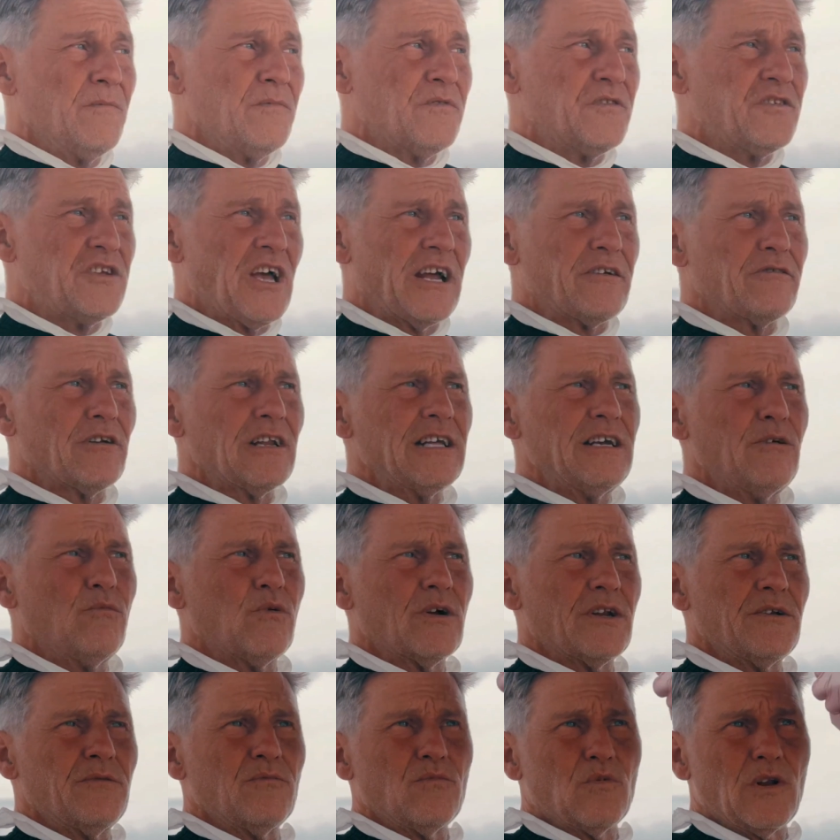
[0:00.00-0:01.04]
Generally
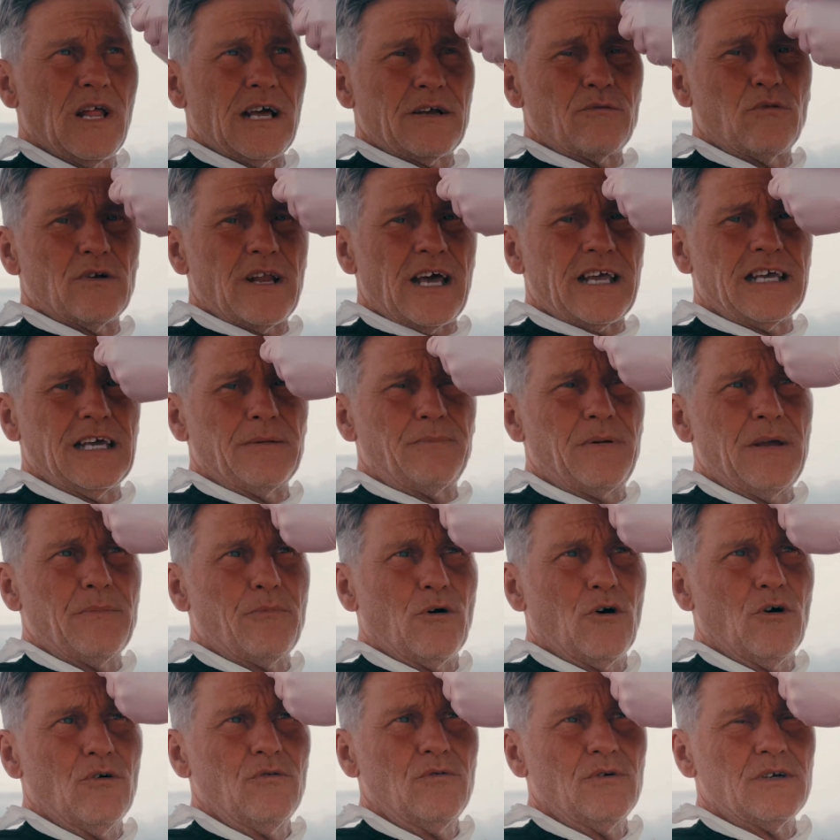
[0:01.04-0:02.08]
when I get
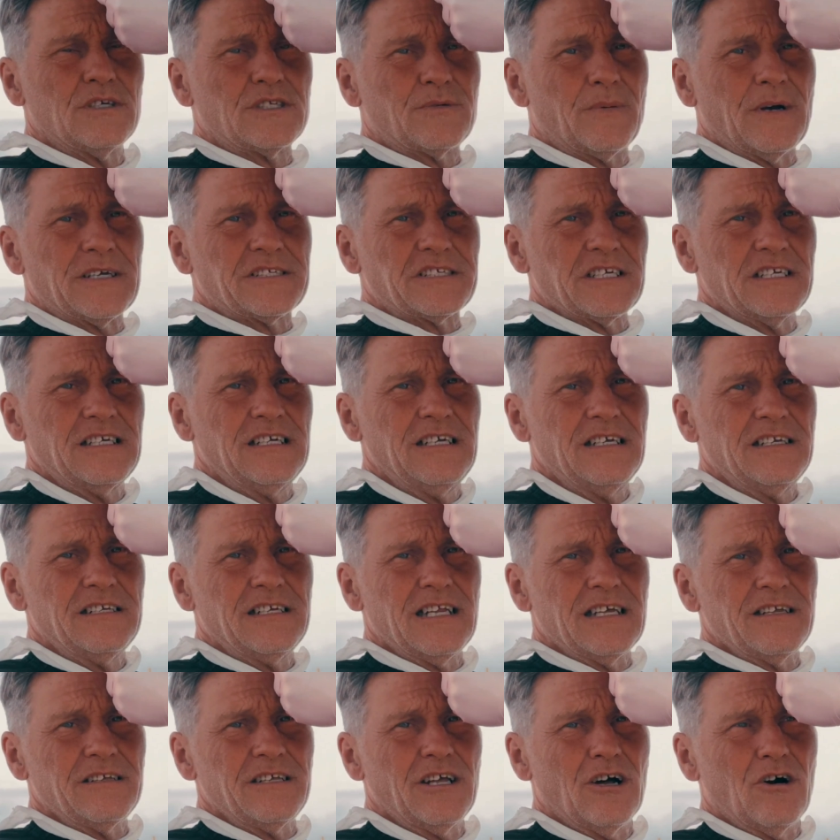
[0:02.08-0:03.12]
people, especially,
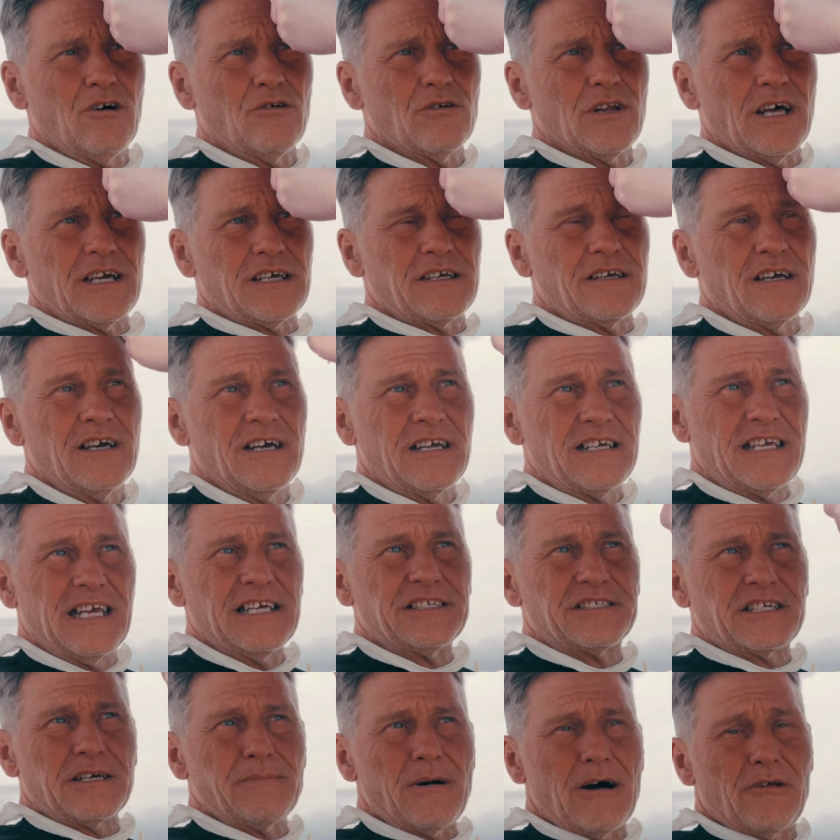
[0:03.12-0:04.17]
like
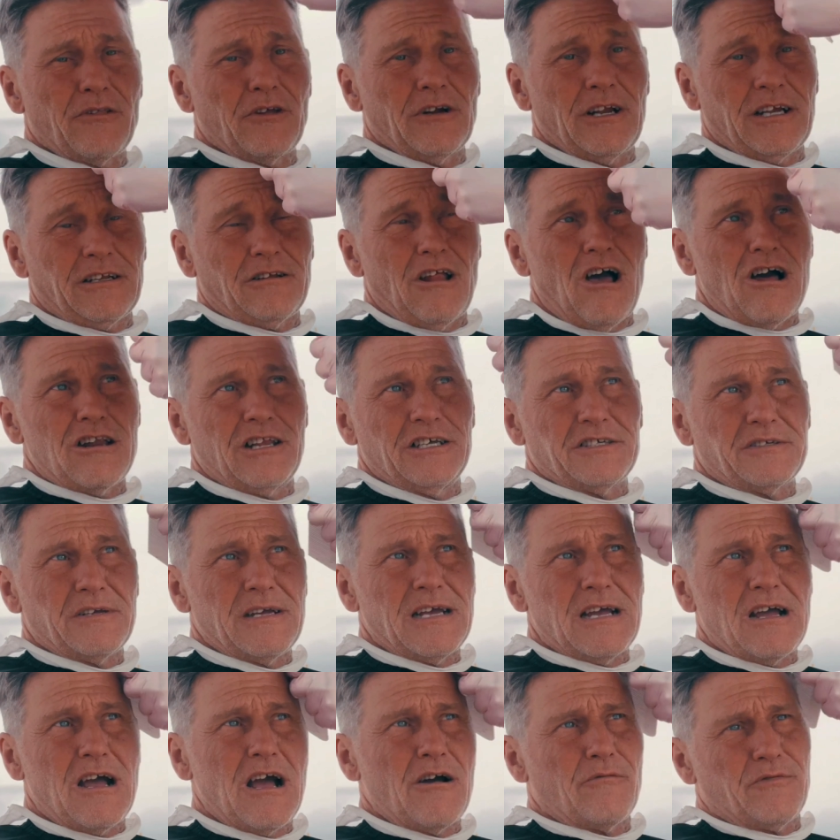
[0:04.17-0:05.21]
kids come out and they're like, lawless,
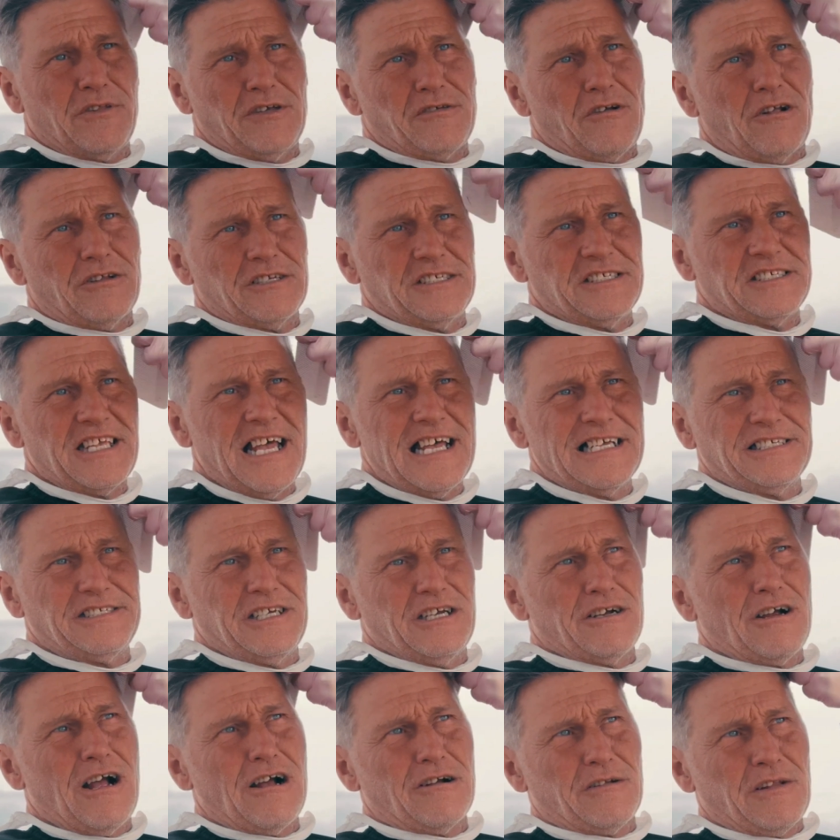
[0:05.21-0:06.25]
yeah, all these signs
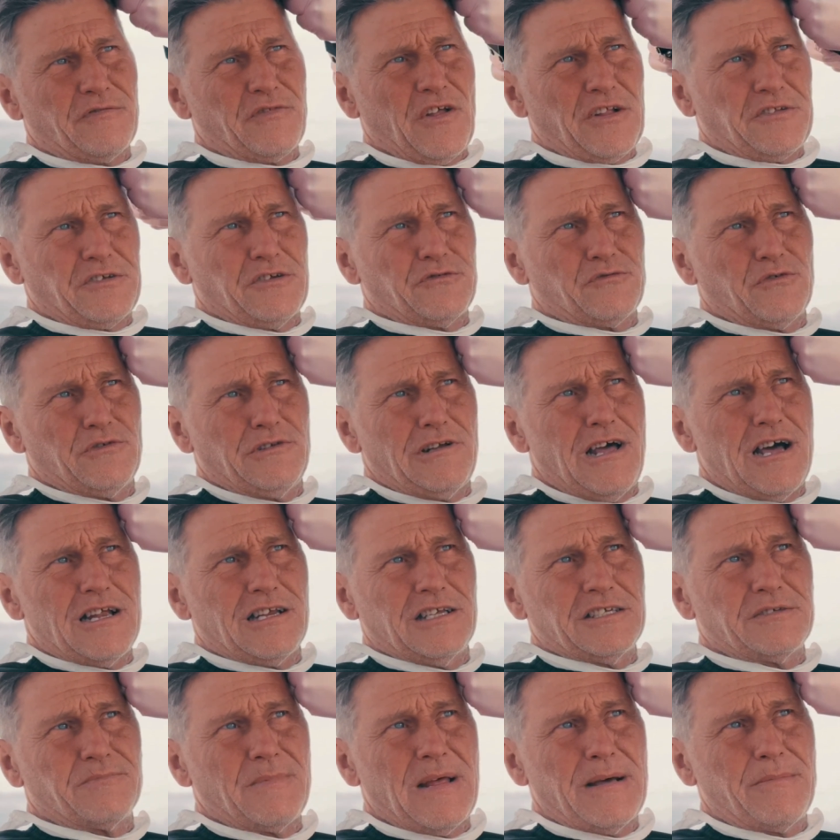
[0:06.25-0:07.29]
here, I thought this was
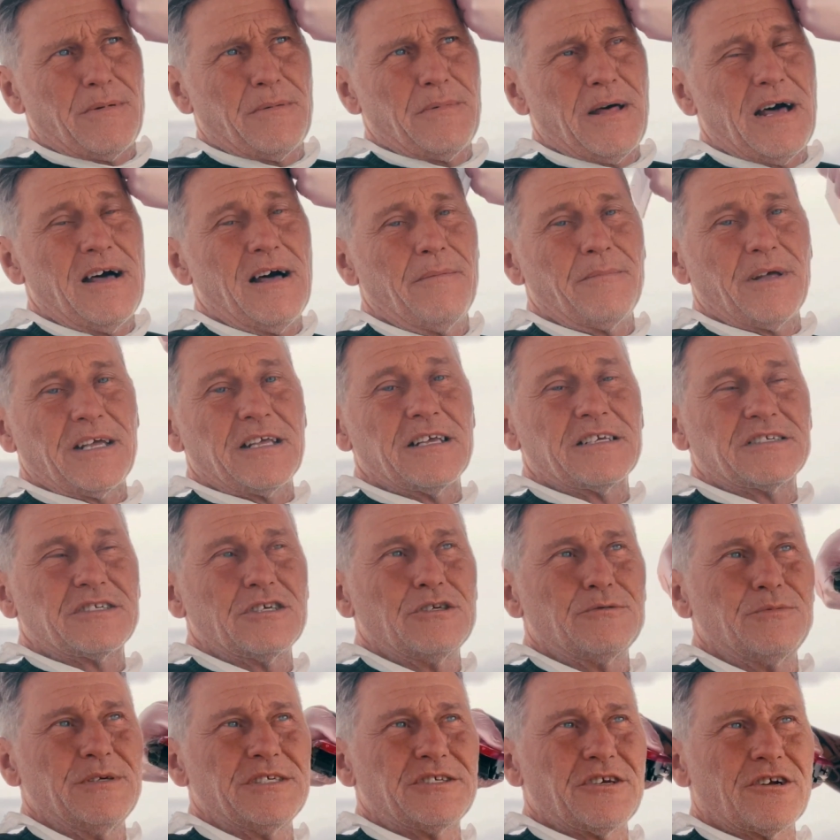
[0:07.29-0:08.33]
lawless, blah, blah, blah. I'm like,
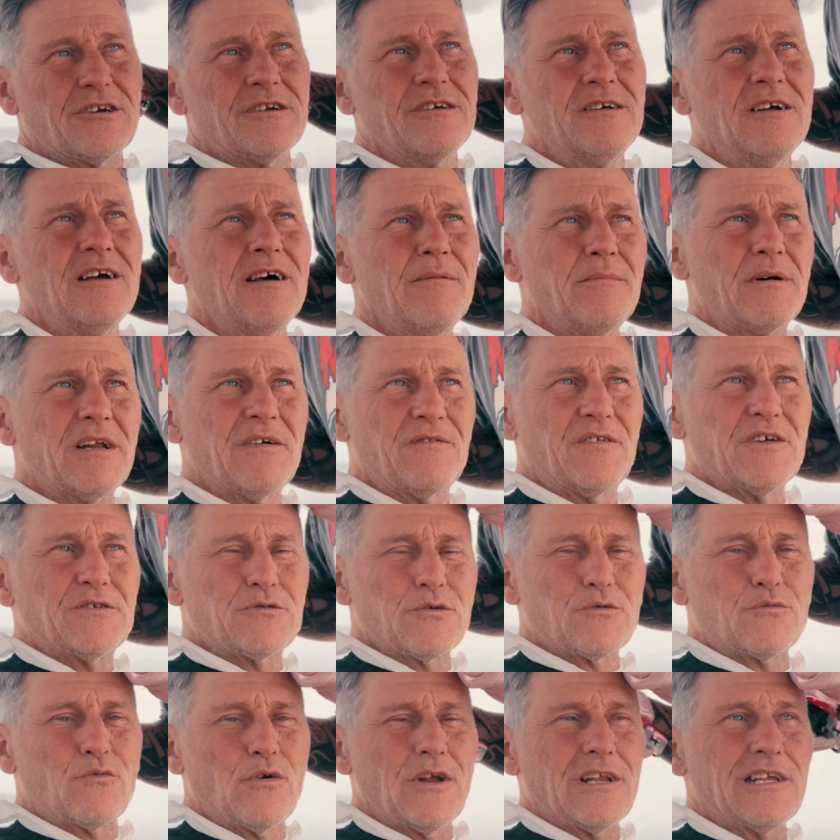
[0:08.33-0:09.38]
excuse me, sir, but if this
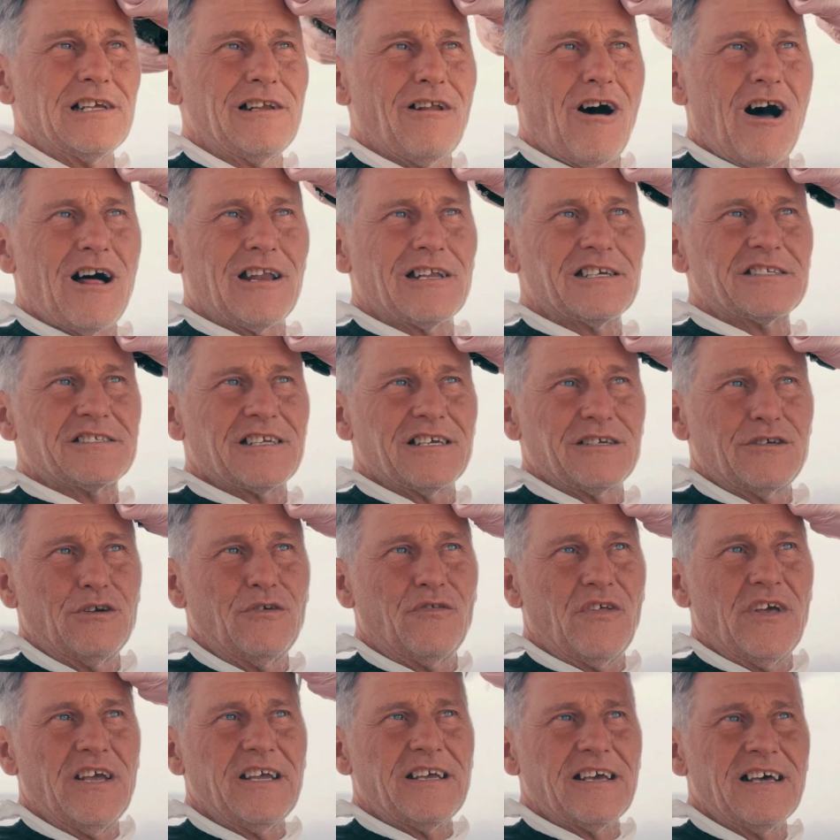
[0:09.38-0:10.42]
was really lawless like you
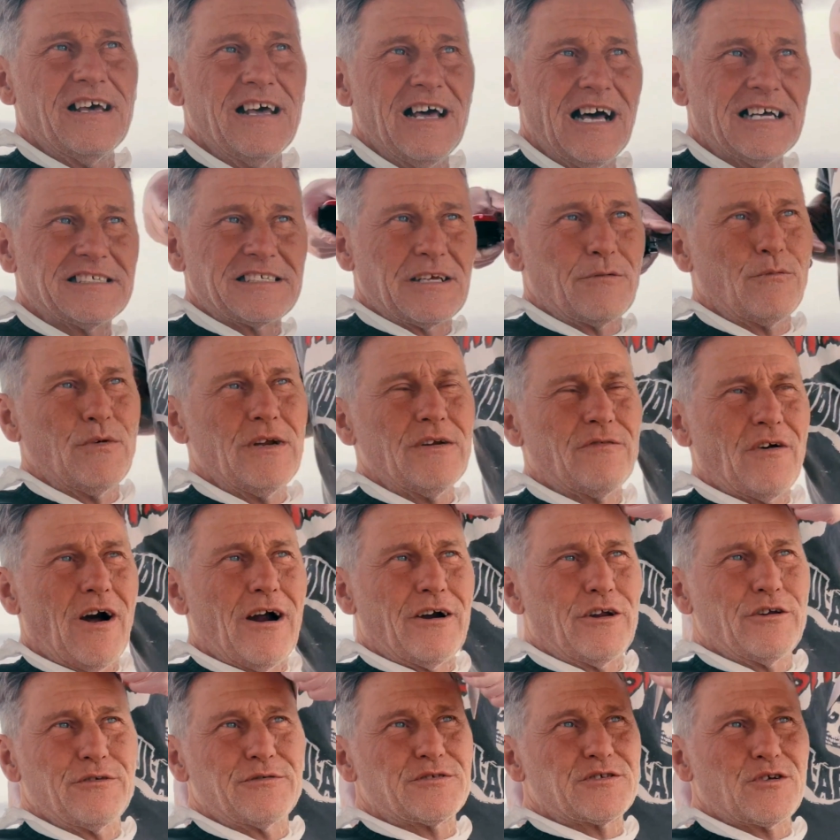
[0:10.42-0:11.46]
think, I said, we'd have
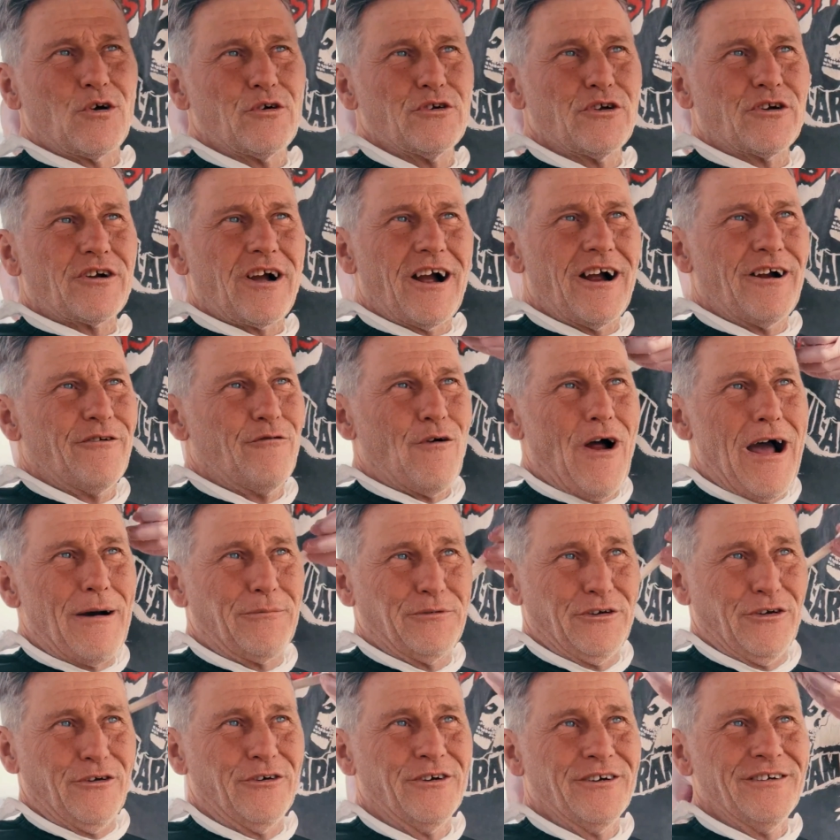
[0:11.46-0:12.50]
already stole your car and robbed
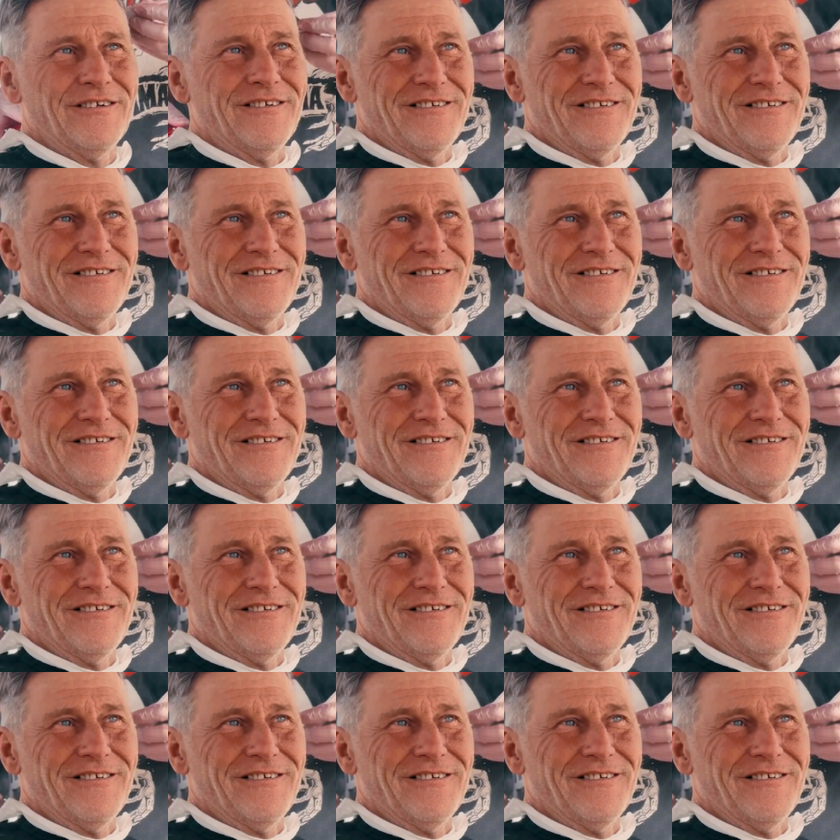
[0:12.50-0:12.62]
you.